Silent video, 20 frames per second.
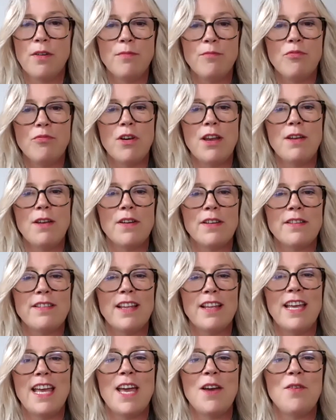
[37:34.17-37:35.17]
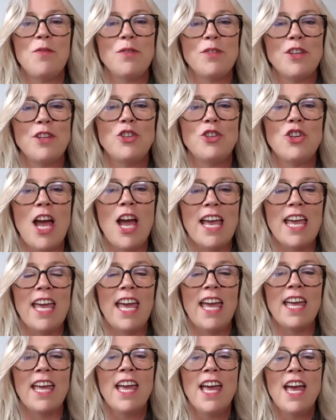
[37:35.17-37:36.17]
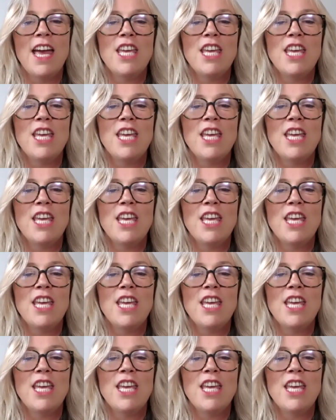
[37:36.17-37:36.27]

and previously it was a jacket.